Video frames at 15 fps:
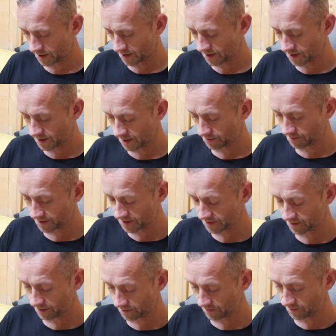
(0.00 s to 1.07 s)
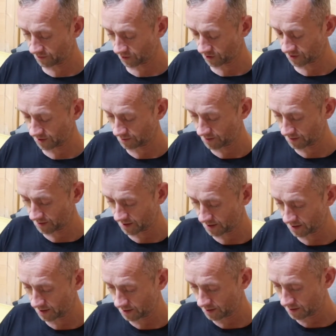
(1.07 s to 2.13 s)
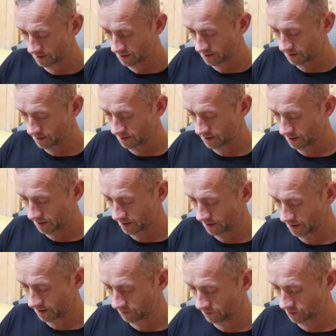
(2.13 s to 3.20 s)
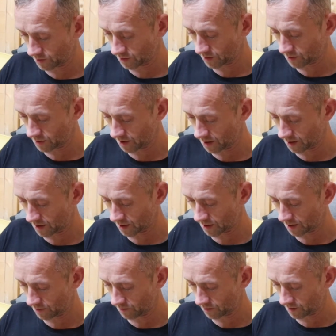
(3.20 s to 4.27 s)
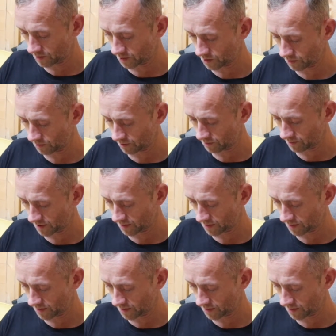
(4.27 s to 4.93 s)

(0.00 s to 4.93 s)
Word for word: need to keep this fit with Frosty, baby and that was good there and uh, I will just go in with